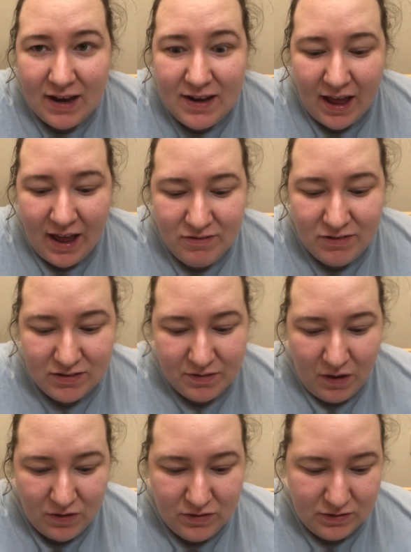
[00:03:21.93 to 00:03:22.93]
And I've
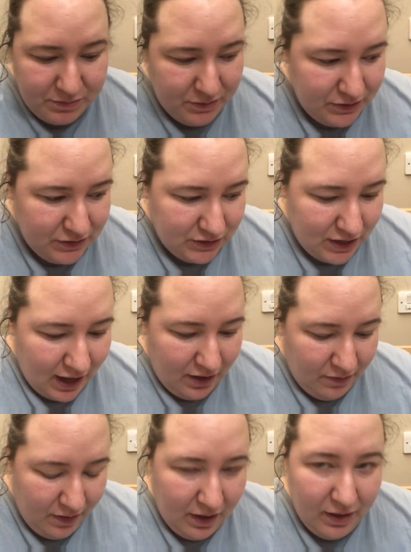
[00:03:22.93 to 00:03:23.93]
just got some lunch
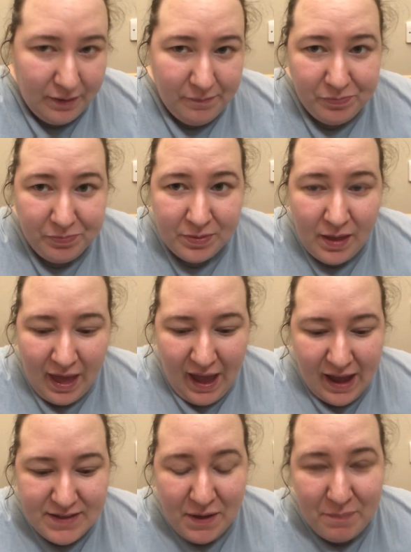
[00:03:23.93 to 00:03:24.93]
out, um,
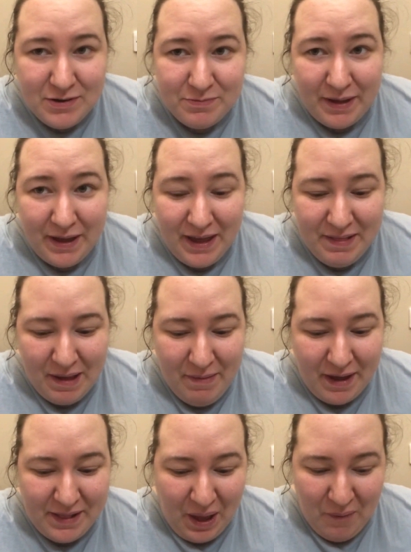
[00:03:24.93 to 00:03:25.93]
I was hoping she'd be here now
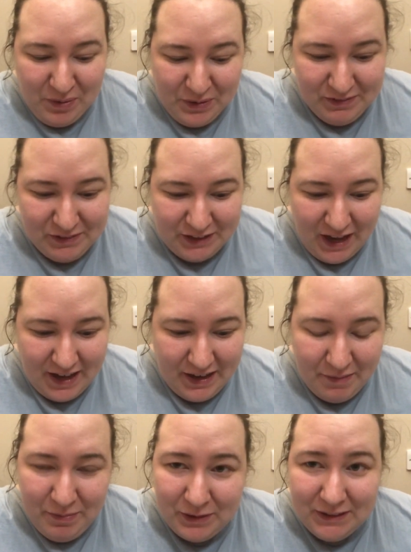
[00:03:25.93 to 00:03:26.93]
by now and we could have
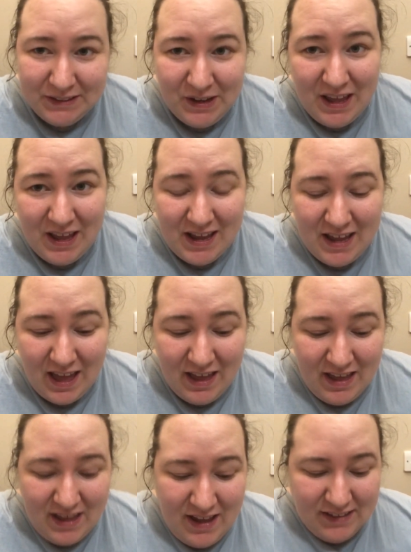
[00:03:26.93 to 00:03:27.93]
shared it but she's not here
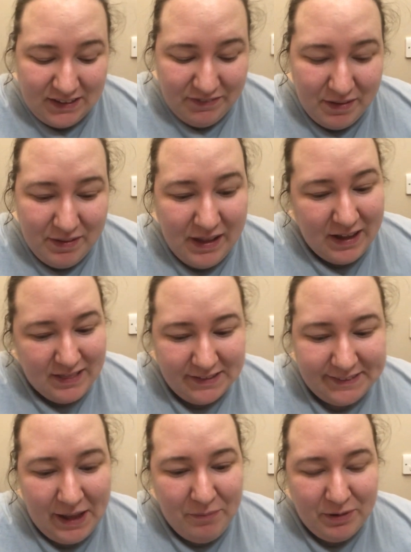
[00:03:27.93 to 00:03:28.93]
yet. So I think I'm going to eat
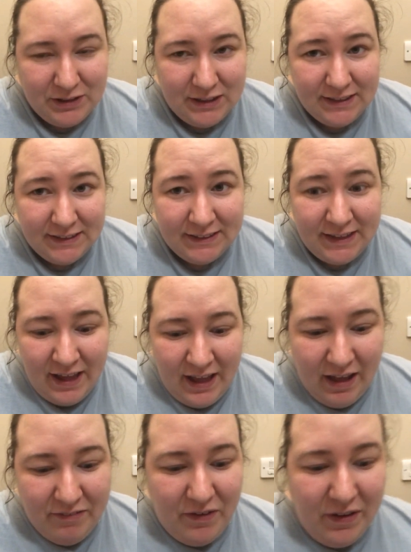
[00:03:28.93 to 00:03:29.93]
the sandwiches,
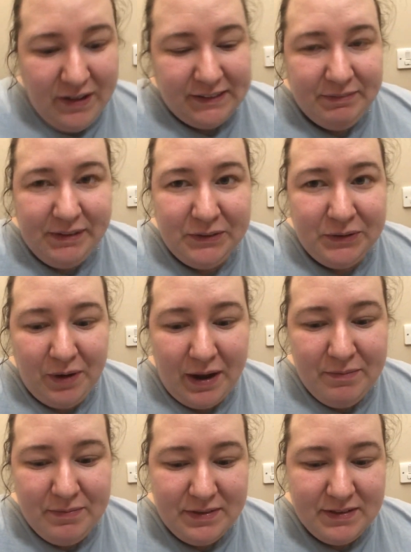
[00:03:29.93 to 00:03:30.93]
I've got her some little
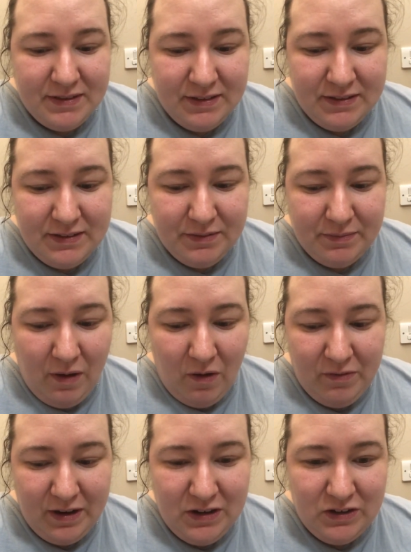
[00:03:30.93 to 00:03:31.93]
grapes and some
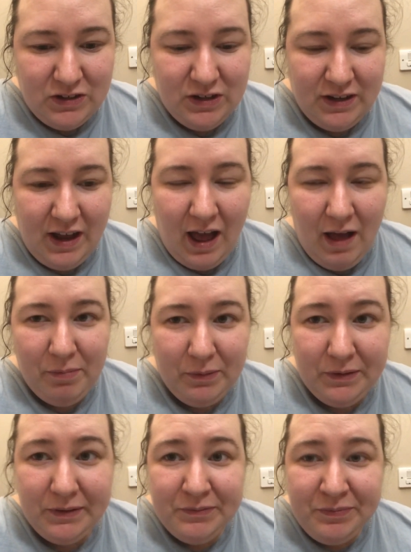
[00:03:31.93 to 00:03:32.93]
orange and
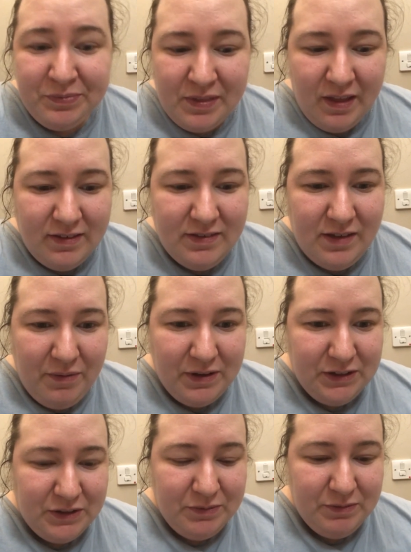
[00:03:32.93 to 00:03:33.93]
apple so
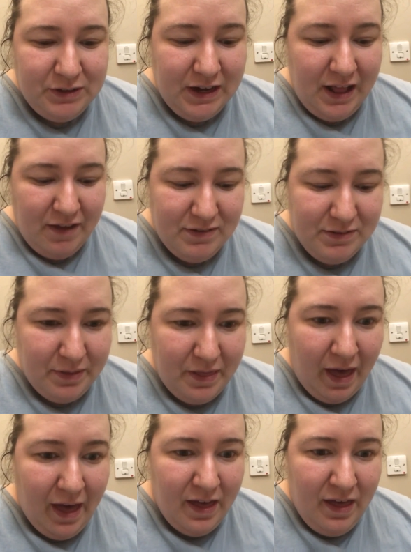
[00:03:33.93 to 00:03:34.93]
when she comes she can have some
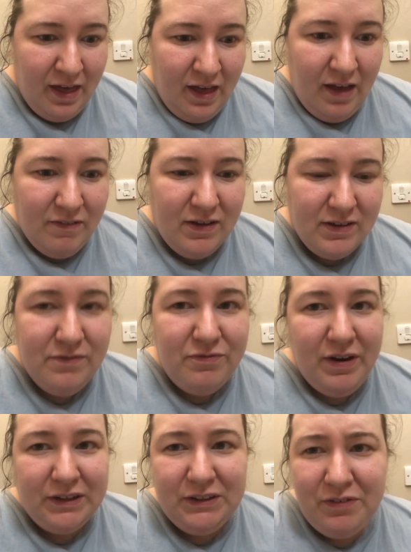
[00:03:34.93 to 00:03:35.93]
of that. I've got some
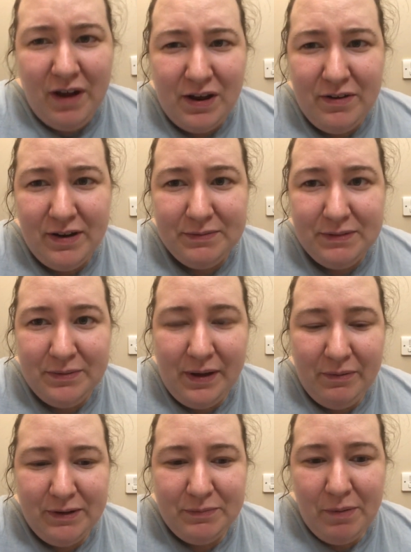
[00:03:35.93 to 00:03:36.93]
french fry crisps as
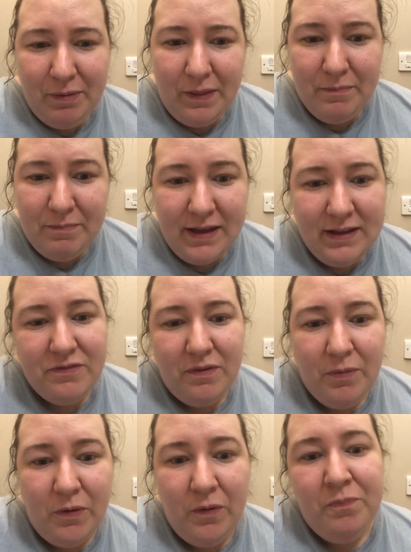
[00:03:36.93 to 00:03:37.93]
well which probably aren't the best
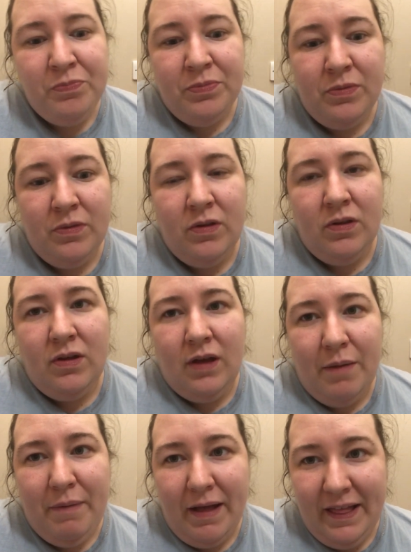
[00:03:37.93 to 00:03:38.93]
for her but
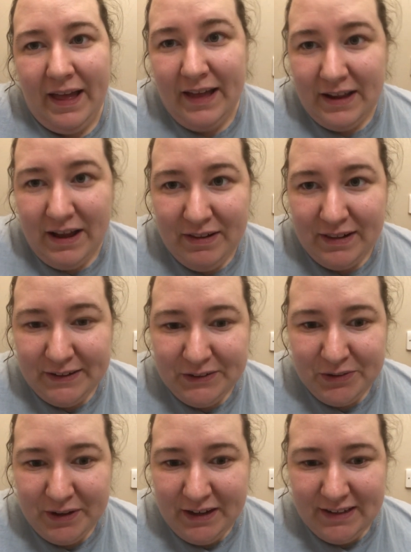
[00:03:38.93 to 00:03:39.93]
I might let her have a
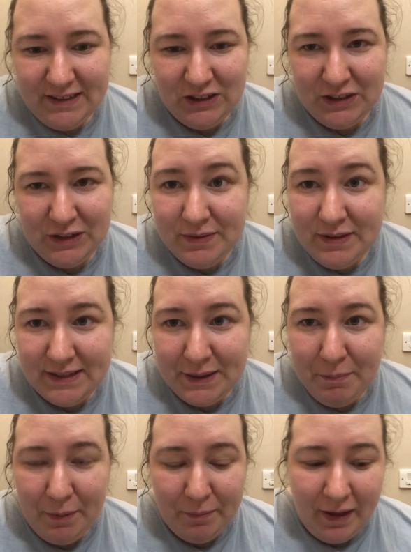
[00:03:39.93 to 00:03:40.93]
little treat since she's come to
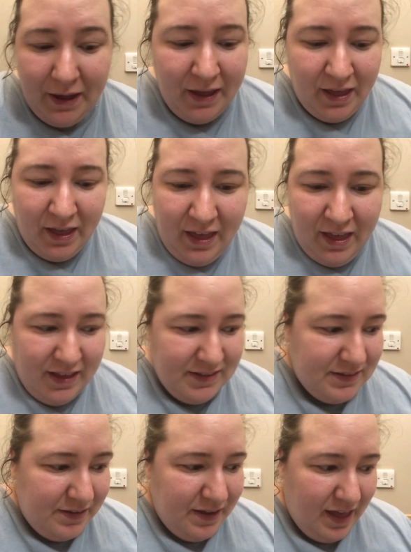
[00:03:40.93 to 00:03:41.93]
see mummy
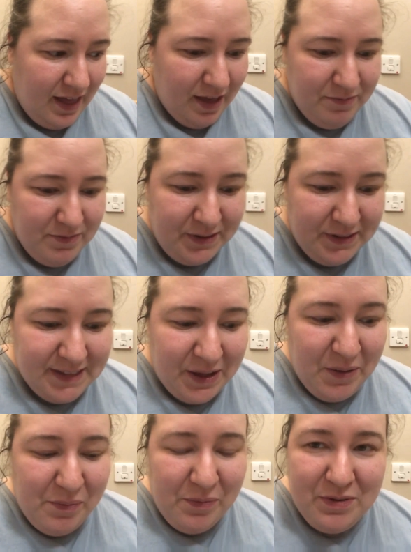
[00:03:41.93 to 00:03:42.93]
so yeah, I'm all
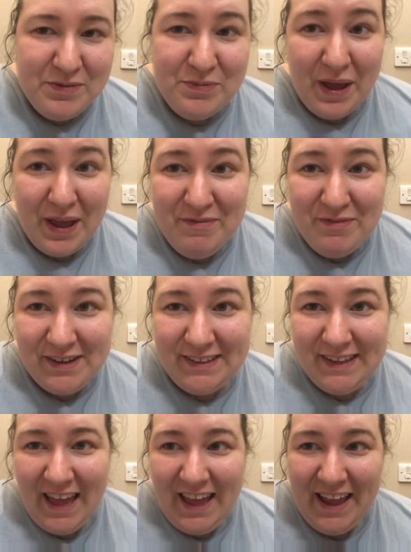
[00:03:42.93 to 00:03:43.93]
set up. We're just waiting for
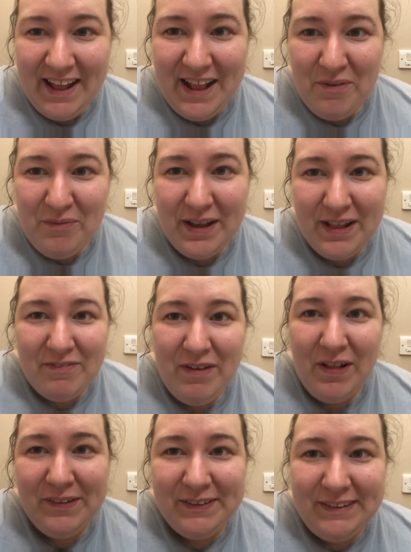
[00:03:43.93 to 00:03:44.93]
her to get here now and we can
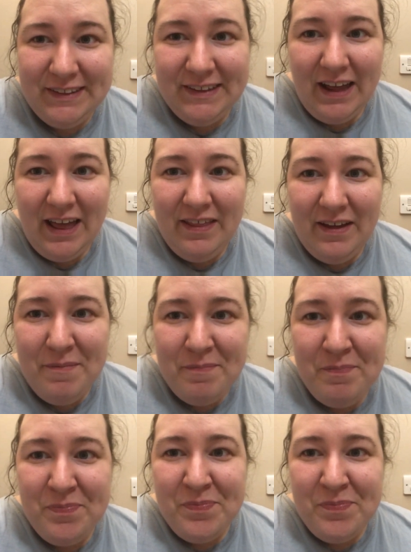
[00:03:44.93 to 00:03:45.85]
have our lunch together.